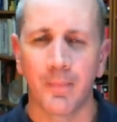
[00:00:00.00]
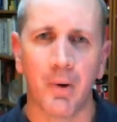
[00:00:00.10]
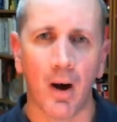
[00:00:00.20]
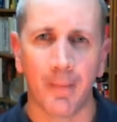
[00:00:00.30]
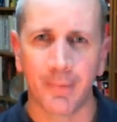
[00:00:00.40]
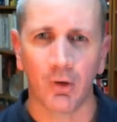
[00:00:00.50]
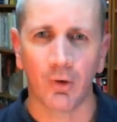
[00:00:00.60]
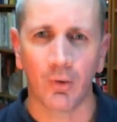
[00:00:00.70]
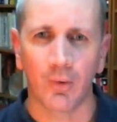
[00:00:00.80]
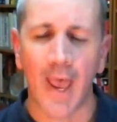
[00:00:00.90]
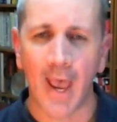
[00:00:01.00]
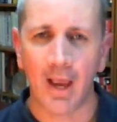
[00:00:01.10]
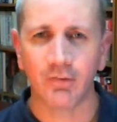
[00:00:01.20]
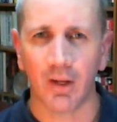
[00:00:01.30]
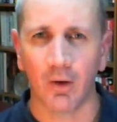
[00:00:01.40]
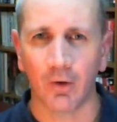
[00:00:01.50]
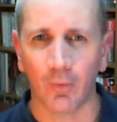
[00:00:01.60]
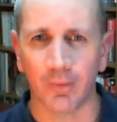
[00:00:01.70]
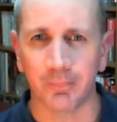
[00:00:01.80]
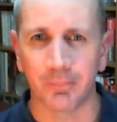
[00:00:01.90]
popular hashing
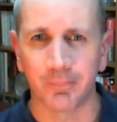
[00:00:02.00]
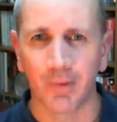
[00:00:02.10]
algorithm.